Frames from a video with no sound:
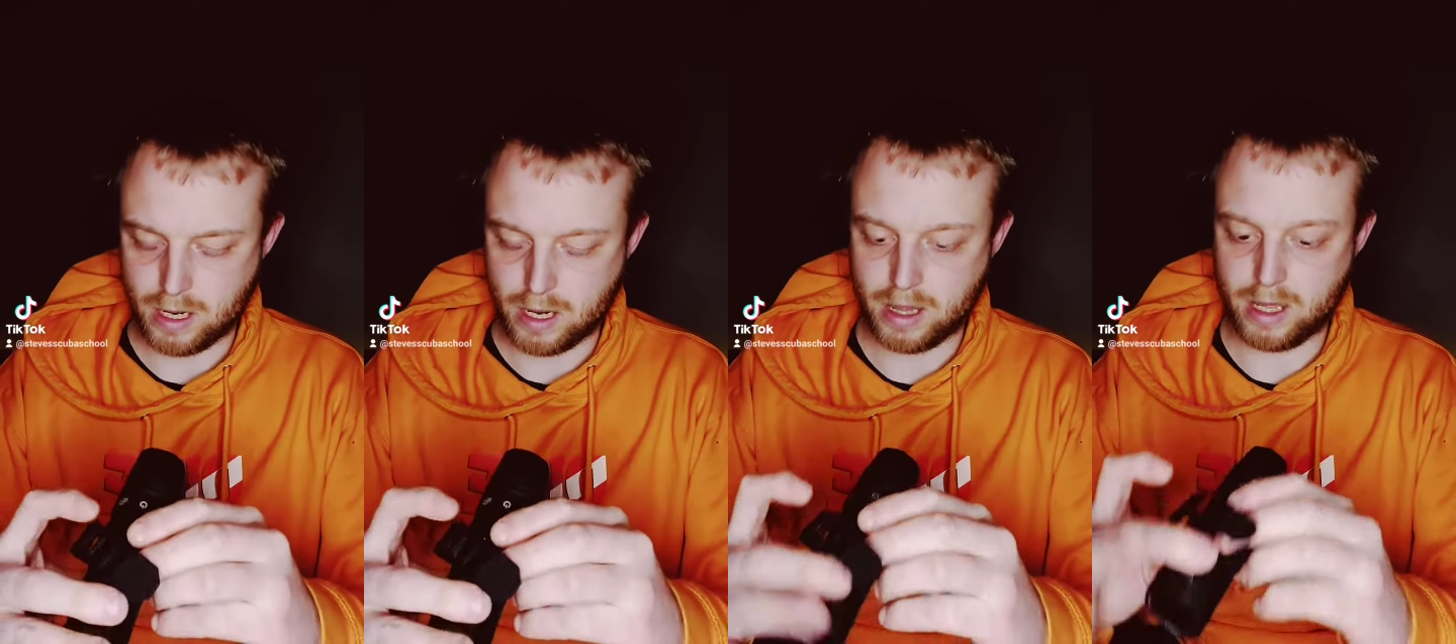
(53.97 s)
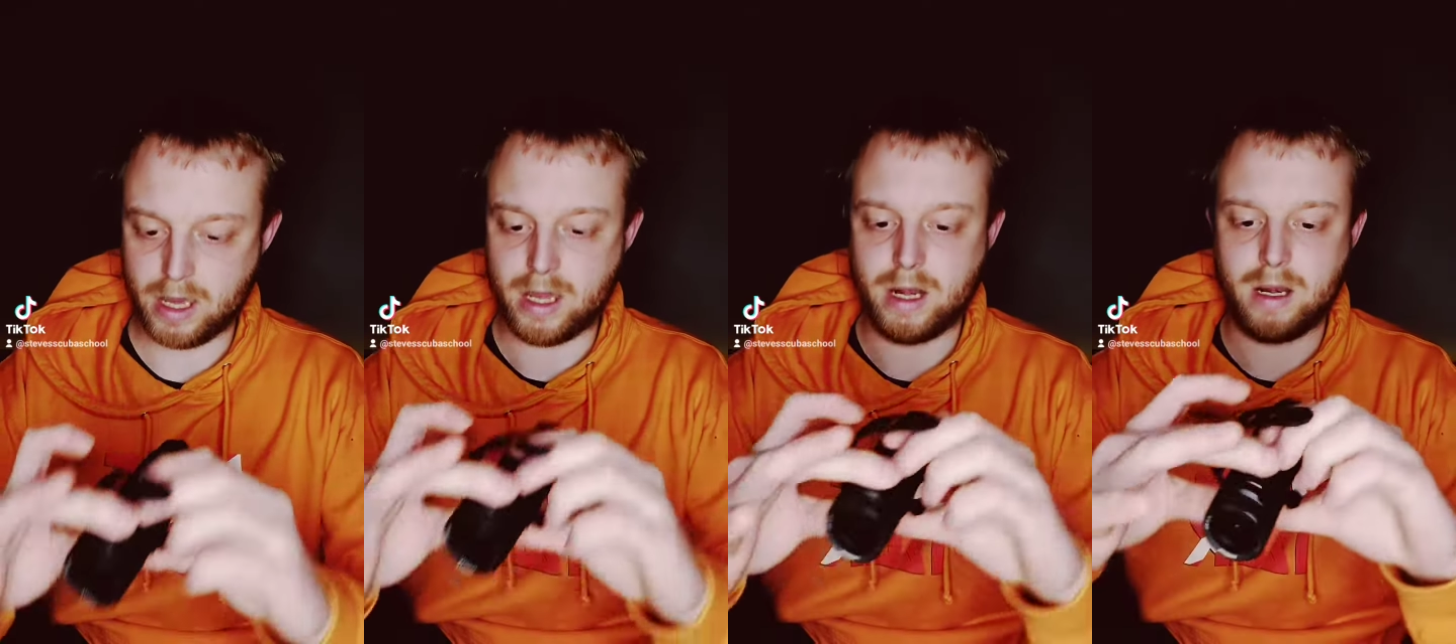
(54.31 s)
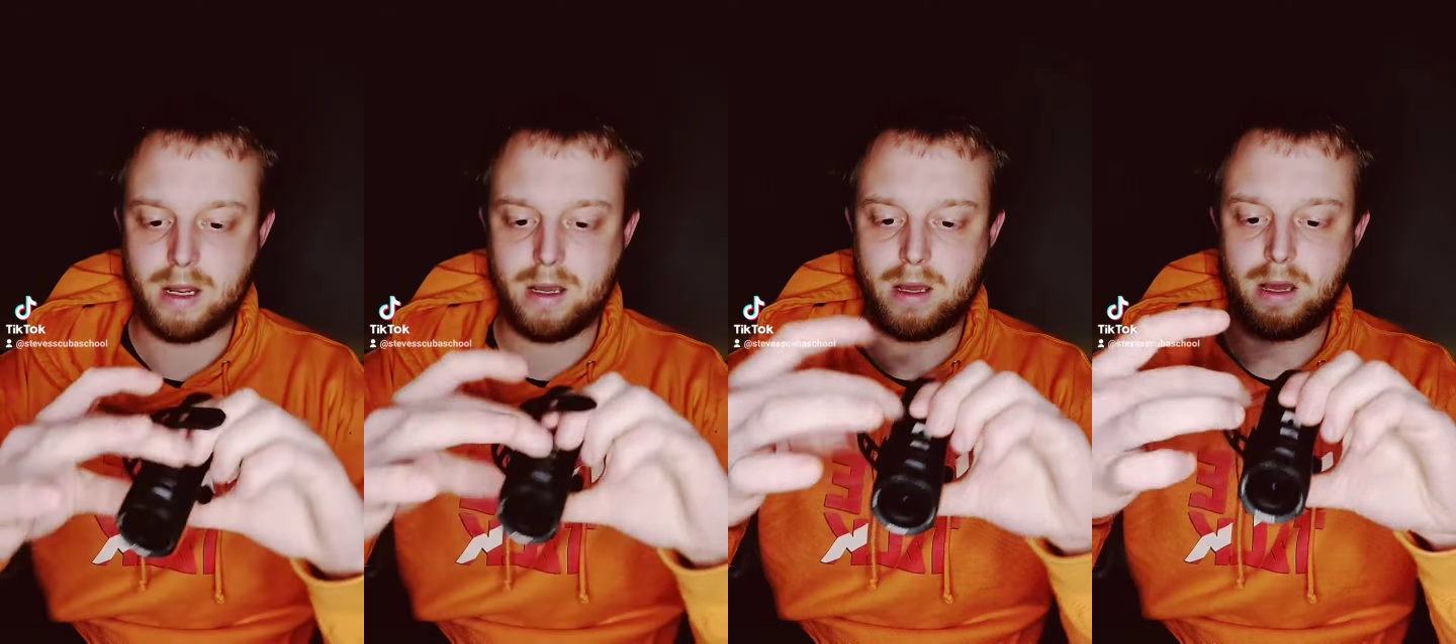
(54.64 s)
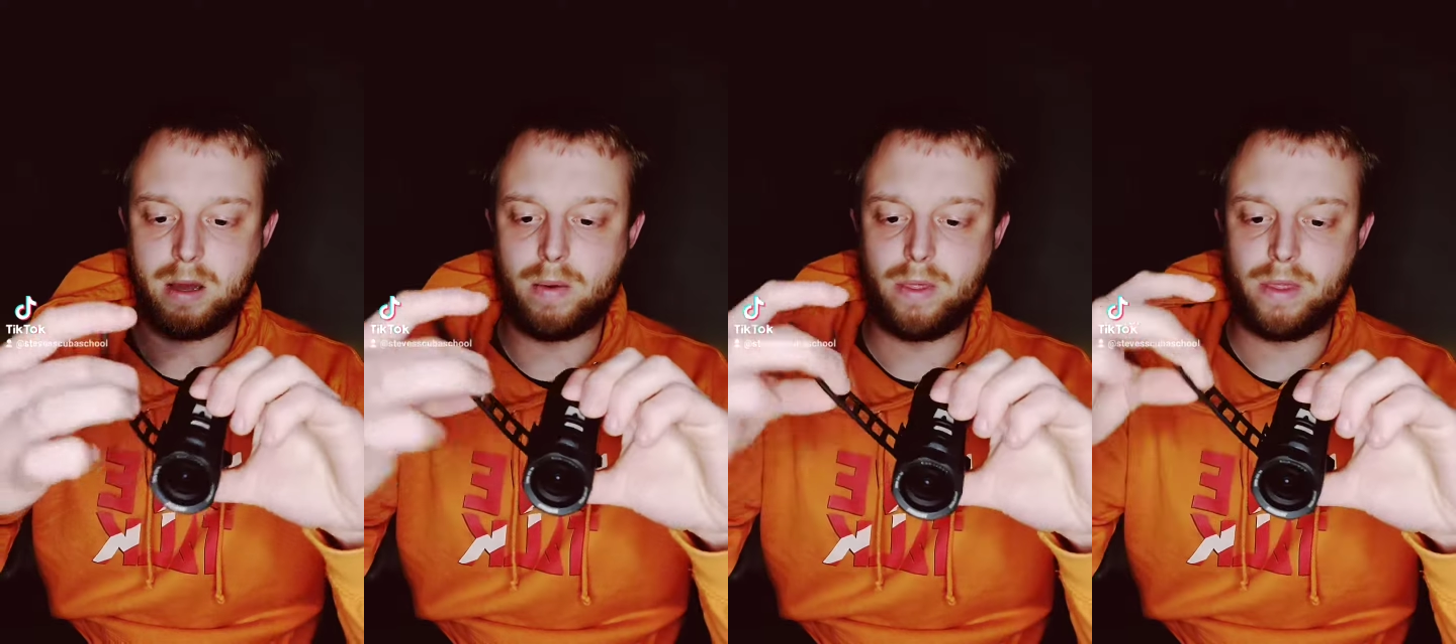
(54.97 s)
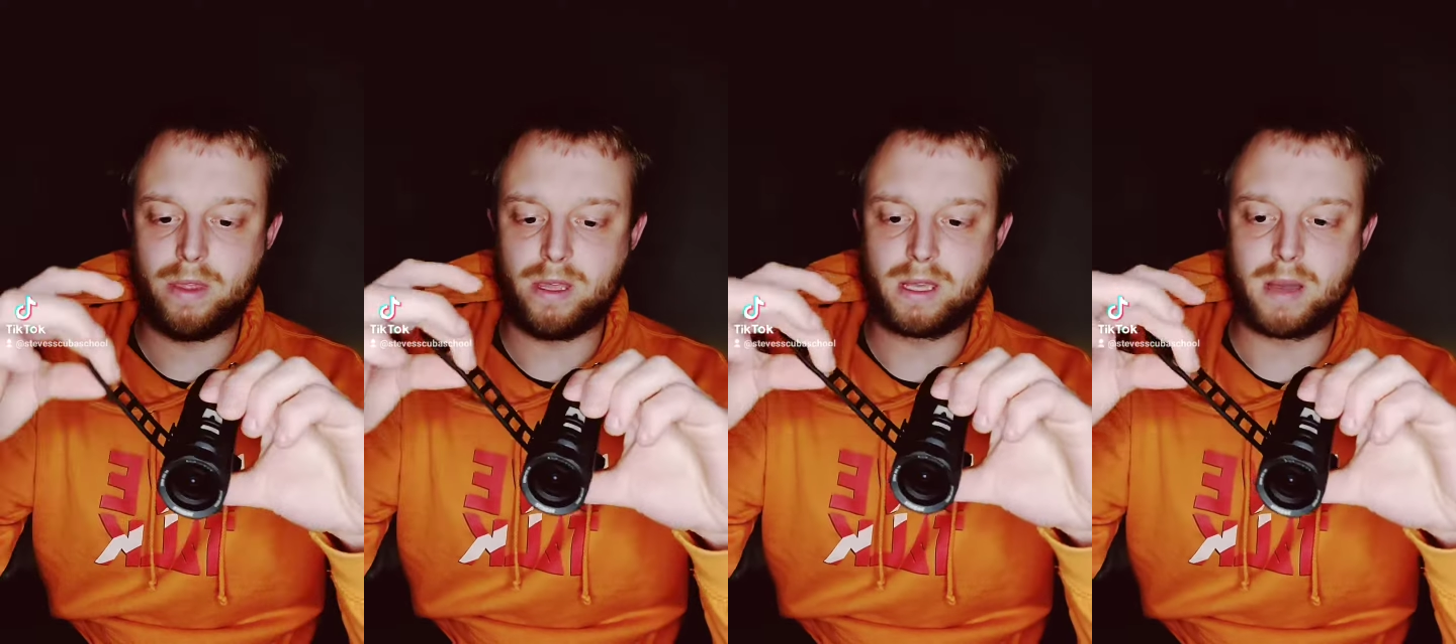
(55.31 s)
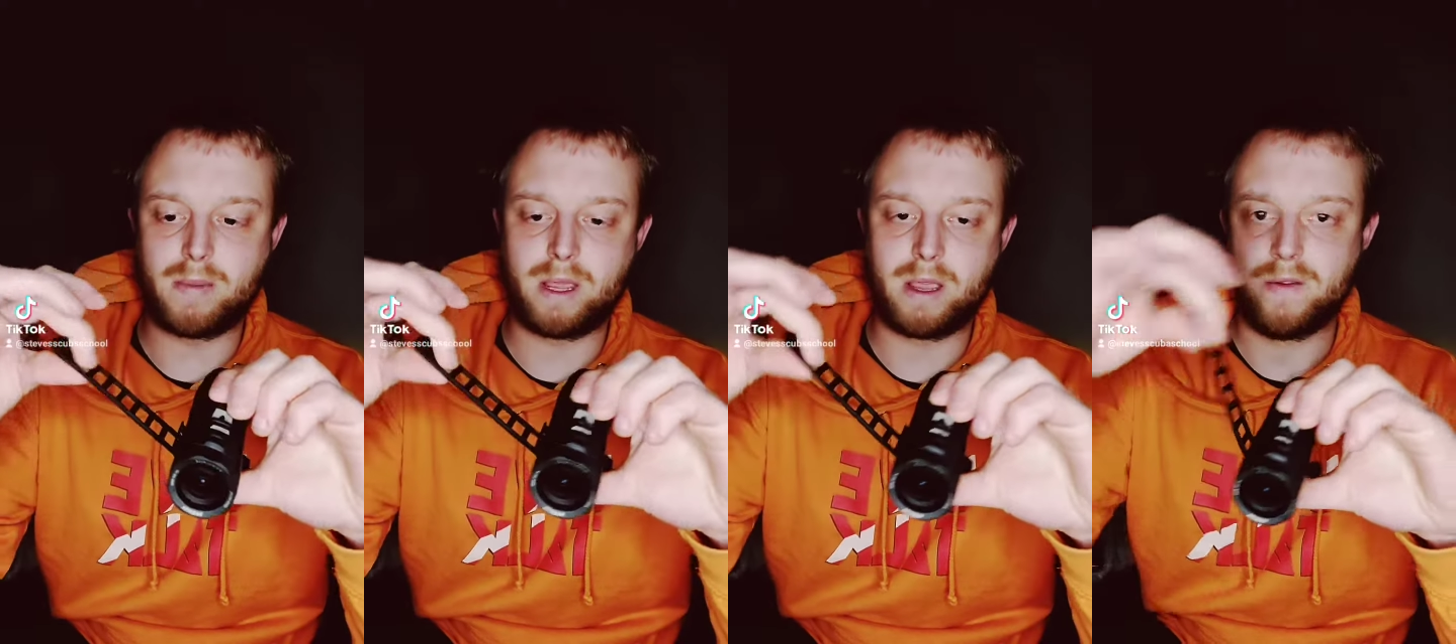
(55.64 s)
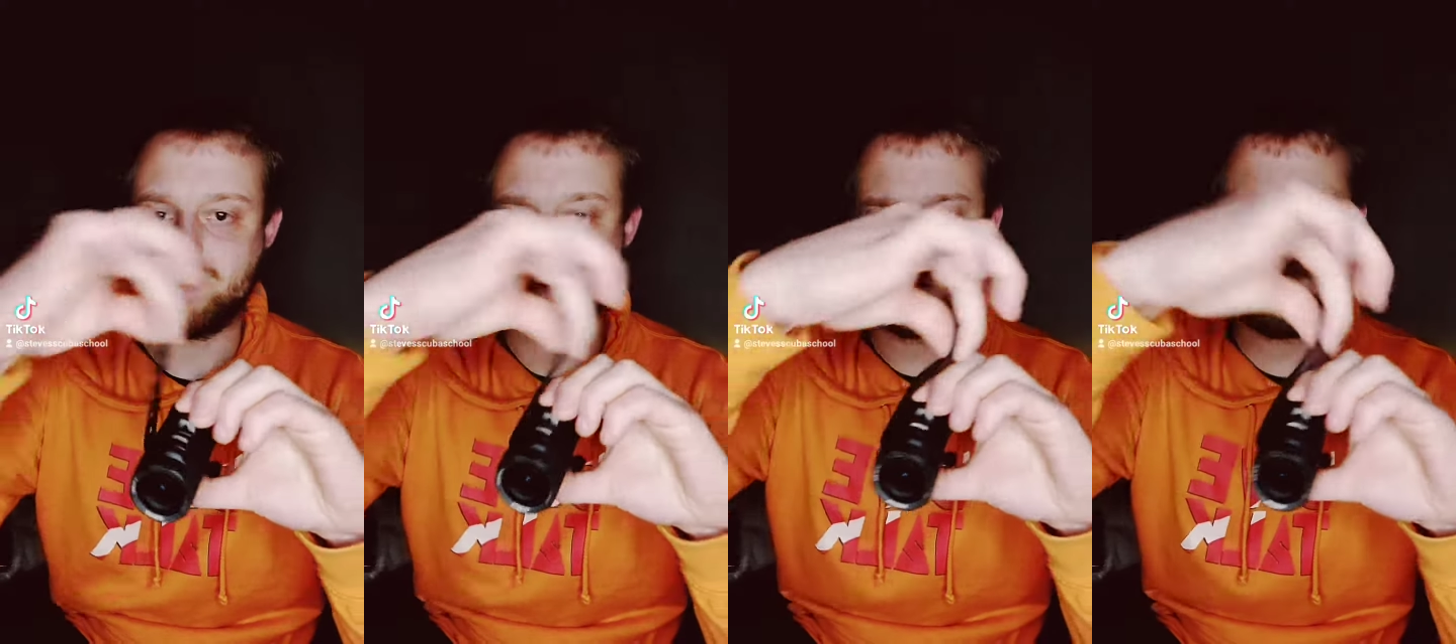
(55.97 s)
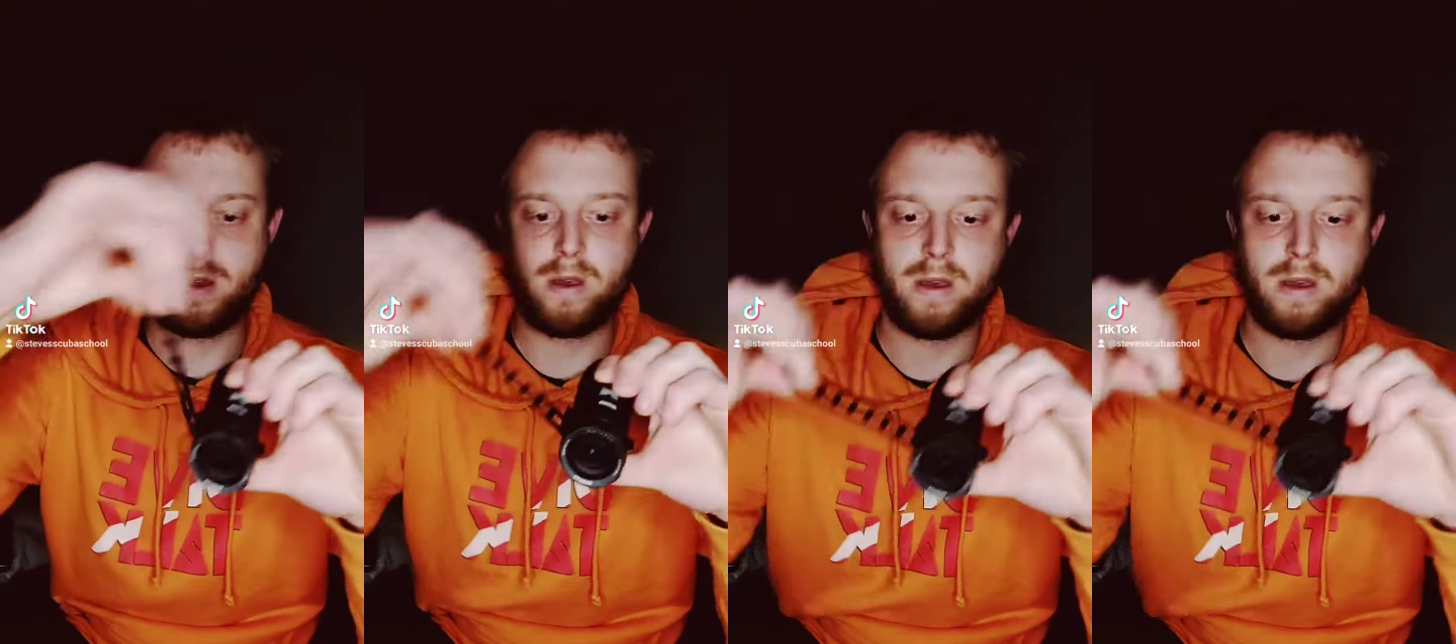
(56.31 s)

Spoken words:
And then I want this coming over